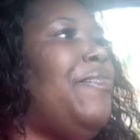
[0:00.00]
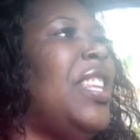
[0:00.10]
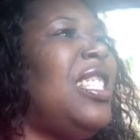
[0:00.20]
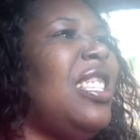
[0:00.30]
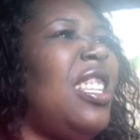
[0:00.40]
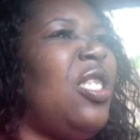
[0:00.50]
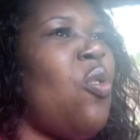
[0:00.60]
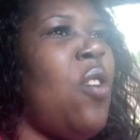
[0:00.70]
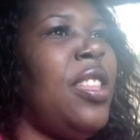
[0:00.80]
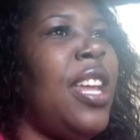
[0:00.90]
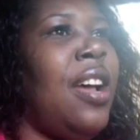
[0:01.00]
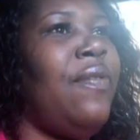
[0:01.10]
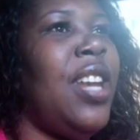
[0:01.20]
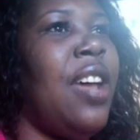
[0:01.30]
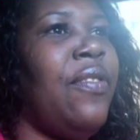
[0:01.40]
This is a story that I've
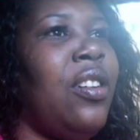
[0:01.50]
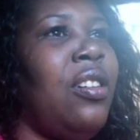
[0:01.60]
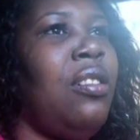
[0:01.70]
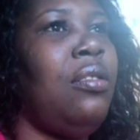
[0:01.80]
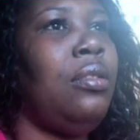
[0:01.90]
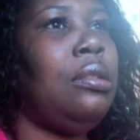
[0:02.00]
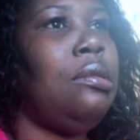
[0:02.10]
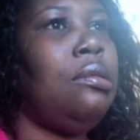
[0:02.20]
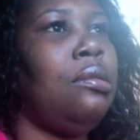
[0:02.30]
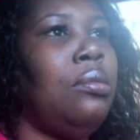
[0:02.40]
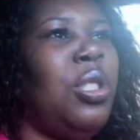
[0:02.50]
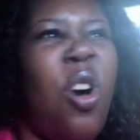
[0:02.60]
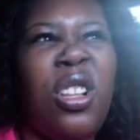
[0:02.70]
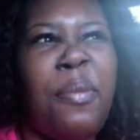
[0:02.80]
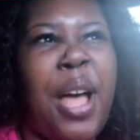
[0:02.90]
never
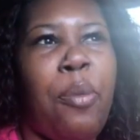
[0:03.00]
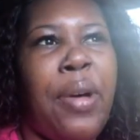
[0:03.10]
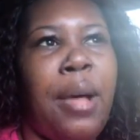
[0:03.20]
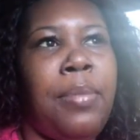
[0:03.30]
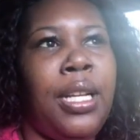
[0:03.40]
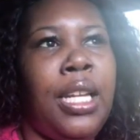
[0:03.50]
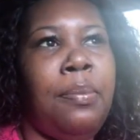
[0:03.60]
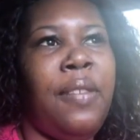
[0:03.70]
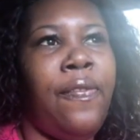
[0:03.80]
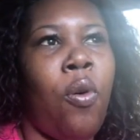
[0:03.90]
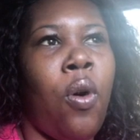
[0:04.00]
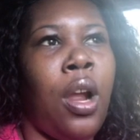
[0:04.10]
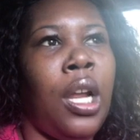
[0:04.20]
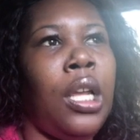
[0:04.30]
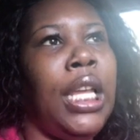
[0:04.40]
talked about publicly
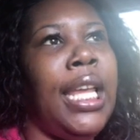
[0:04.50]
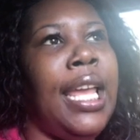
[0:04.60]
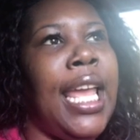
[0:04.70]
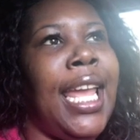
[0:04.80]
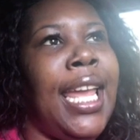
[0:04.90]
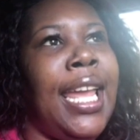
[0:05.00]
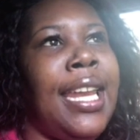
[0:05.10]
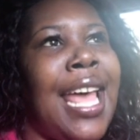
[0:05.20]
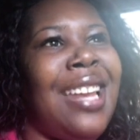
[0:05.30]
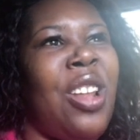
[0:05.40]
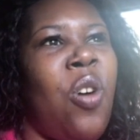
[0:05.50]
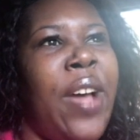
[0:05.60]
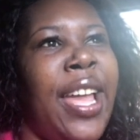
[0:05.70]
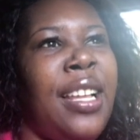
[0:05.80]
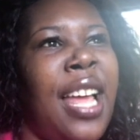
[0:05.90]
before, and I
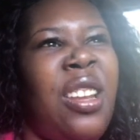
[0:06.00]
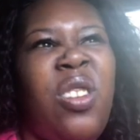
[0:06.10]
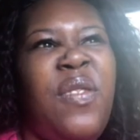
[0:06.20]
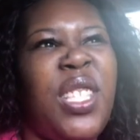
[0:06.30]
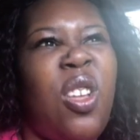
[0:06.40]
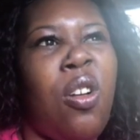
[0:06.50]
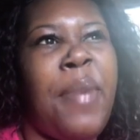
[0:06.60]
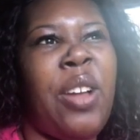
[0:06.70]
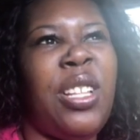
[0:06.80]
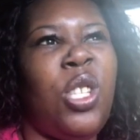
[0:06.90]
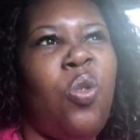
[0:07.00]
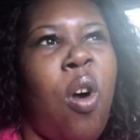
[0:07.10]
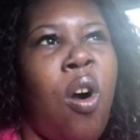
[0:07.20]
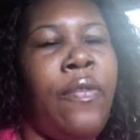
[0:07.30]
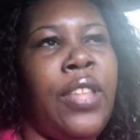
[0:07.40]
don't even talk about it too
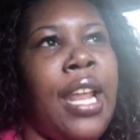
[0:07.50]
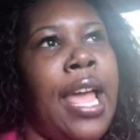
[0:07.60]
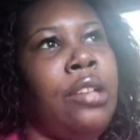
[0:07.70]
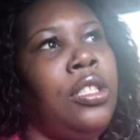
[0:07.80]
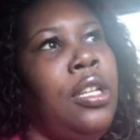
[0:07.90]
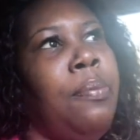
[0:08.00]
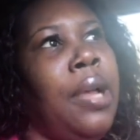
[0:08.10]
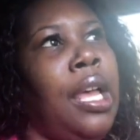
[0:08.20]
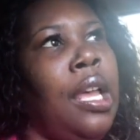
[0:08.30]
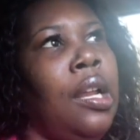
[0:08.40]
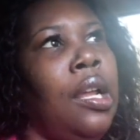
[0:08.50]
often actually, but